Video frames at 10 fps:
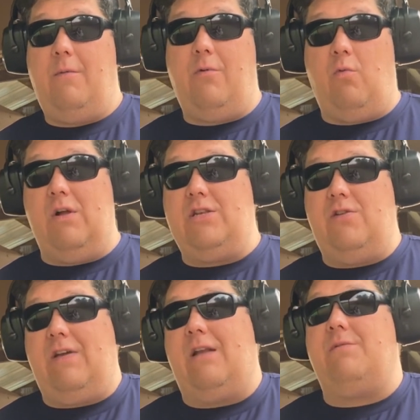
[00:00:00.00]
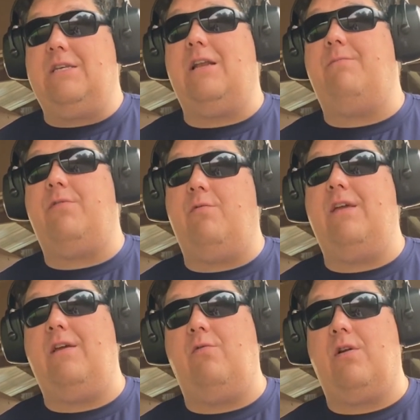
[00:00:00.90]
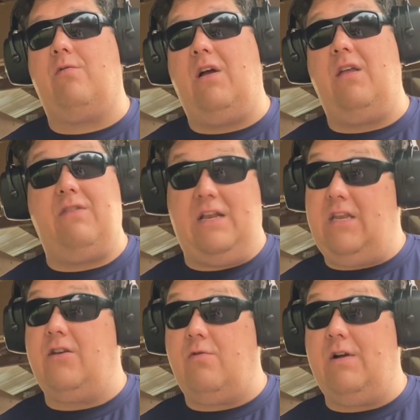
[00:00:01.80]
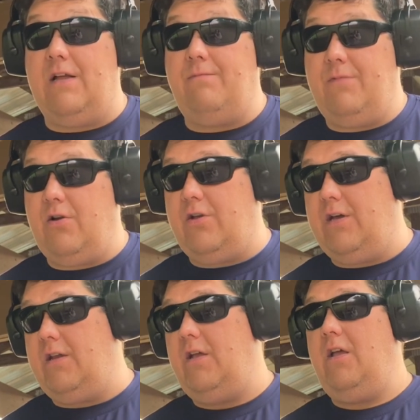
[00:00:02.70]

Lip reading: But once you got them set up the way they want to run, they tend to run. They're good.